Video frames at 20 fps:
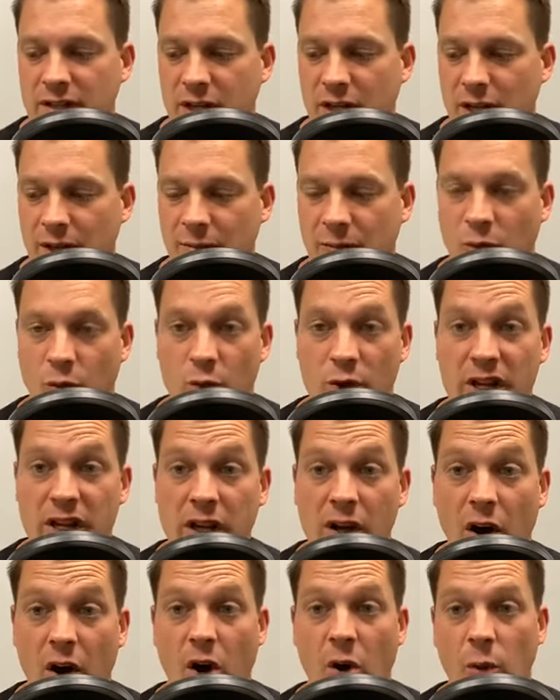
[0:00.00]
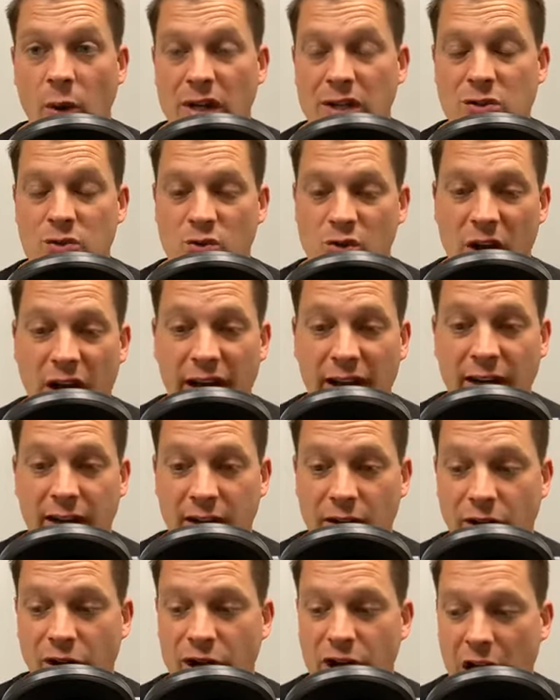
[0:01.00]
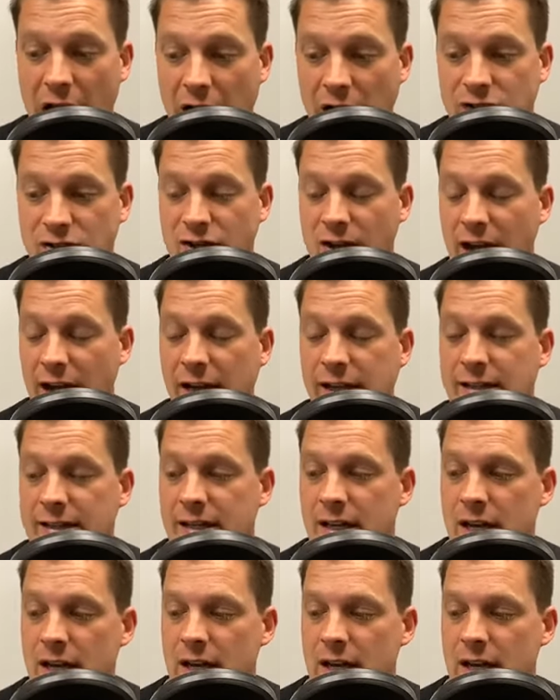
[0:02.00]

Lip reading: We always write in our contracts